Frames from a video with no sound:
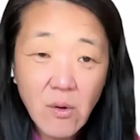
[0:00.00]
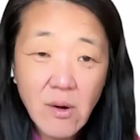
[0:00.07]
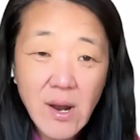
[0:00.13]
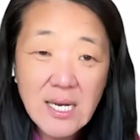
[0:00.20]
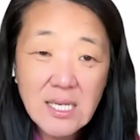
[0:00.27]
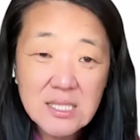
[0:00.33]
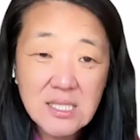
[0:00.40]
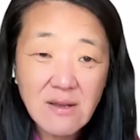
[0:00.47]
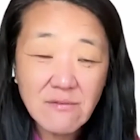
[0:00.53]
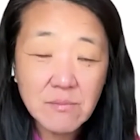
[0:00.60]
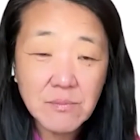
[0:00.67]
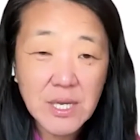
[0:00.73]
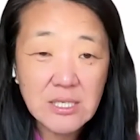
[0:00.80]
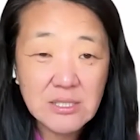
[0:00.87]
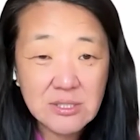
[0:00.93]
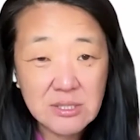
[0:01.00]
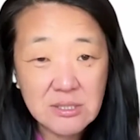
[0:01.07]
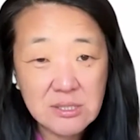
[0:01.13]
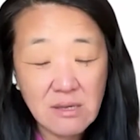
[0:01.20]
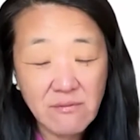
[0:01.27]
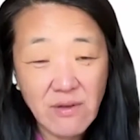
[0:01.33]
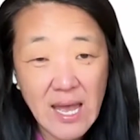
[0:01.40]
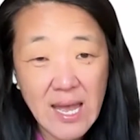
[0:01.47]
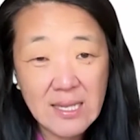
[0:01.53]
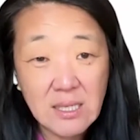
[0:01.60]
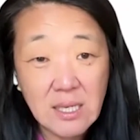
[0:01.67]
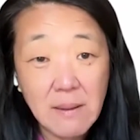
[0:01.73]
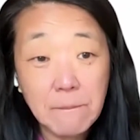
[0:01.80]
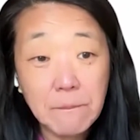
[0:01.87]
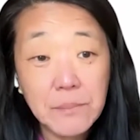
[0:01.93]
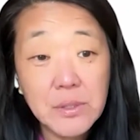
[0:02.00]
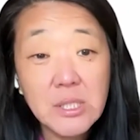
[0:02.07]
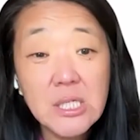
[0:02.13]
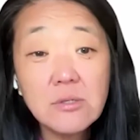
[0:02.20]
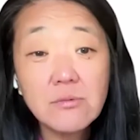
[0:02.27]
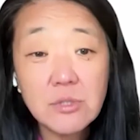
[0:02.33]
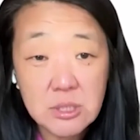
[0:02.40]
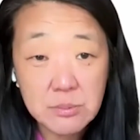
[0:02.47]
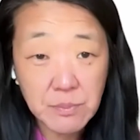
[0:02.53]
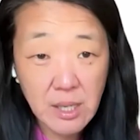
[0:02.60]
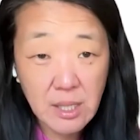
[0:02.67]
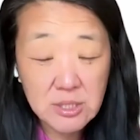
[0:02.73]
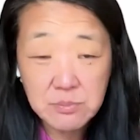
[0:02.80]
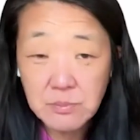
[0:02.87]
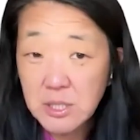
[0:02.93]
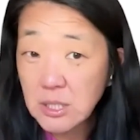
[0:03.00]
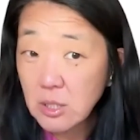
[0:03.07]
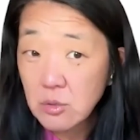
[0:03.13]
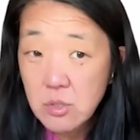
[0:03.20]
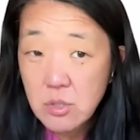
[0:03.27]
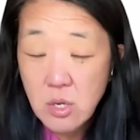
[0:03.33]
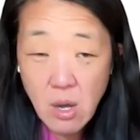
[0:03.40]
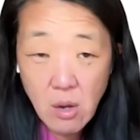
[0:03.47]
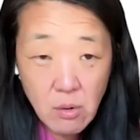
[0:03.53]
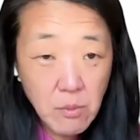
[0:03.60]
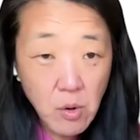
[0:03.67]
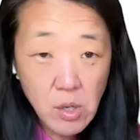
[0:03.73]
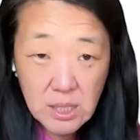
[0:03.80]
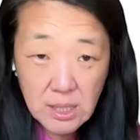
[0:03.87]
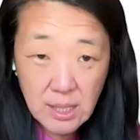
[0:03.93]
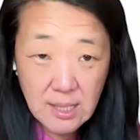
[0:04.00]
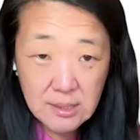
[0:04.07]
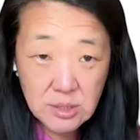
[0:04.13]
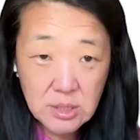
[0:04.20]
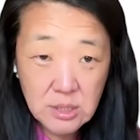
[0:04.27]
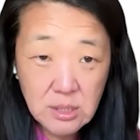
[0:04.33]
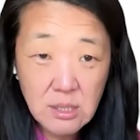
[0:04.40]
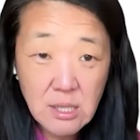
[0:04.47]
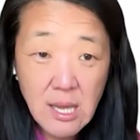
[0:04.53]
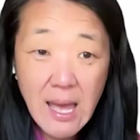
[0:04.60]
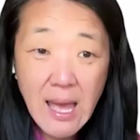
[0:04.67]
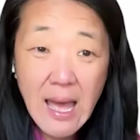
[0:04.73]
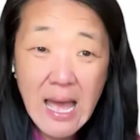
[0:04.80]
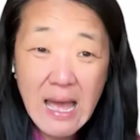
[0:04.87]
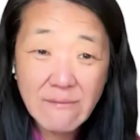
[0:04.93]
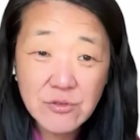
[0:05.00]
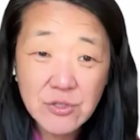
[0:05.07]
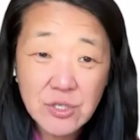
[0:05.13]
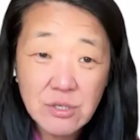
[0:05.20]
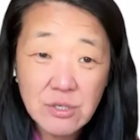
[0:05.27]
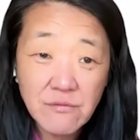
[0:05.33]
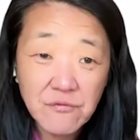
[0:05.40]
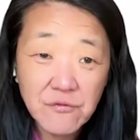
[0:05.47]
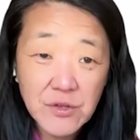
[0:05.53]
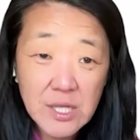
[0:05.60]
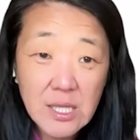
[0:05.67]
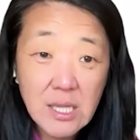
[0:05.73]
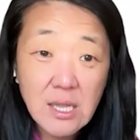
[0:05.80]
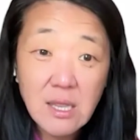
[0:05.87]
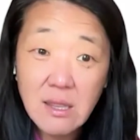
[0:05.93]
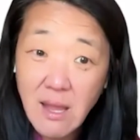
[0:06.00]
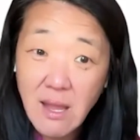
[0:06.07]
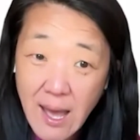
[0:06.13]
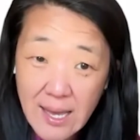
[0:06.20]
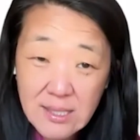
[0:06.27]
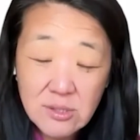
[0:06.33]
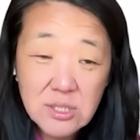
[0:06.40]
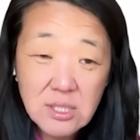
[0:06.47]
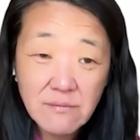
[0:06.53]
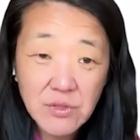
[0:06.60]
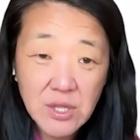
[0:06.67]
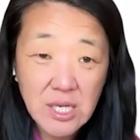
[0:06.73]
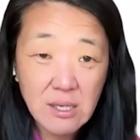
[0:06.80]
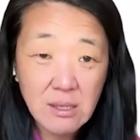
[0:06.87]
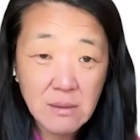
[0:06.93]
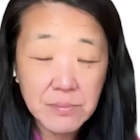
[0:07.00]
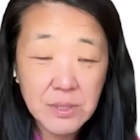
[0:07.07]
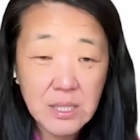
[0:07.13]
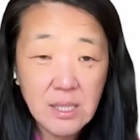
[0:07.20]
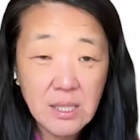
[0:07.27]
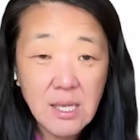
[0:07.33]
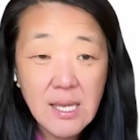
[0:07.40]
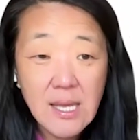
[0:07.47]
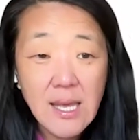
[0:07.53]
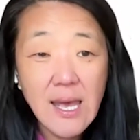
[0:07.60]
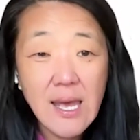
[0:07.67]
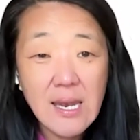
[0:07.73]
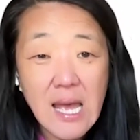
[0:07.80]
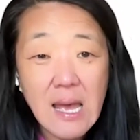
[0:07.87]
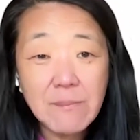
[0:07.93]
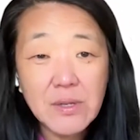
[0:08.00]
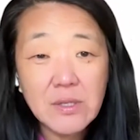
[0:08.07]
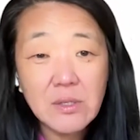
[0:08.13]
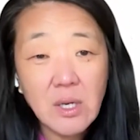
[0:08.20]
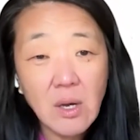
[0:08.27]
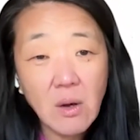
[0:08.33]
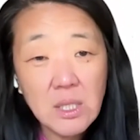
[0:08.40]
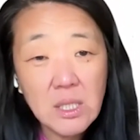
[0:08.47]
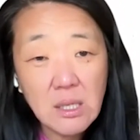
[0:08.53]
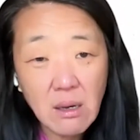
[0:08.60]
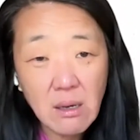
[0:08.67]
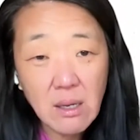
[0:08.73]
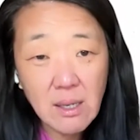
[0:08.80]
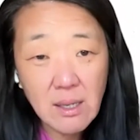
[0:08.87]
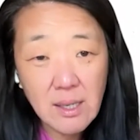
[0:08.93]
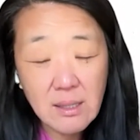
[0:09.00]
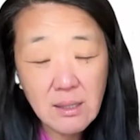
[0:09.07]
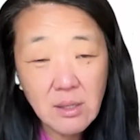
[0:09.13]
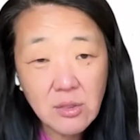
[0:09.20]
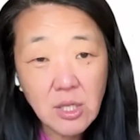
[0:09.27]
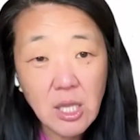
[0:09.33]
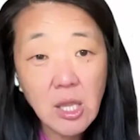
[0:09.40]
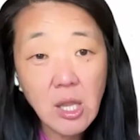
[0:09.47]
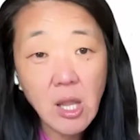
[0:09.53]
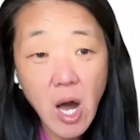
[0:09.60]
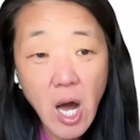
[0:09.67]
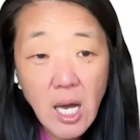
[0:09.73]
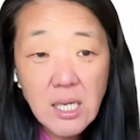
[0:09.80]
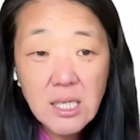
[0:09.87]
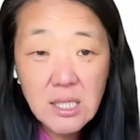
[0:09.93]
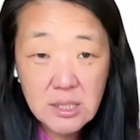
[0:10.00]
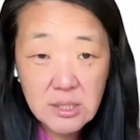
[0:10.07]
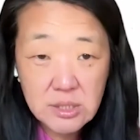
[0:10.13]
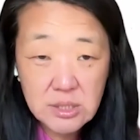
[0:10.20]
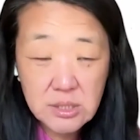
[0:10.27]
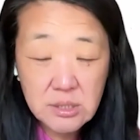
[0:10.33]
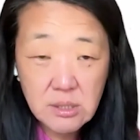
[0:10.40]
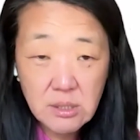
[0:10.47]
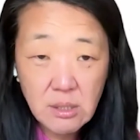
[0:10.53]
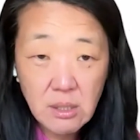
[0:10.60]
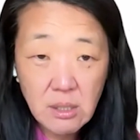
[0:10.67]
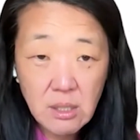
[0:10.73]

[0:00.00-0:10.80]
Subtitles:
4 out of 7 patients have had complete response, meaning no more cancer, after 5 lines of therapy, and have been going on the longest.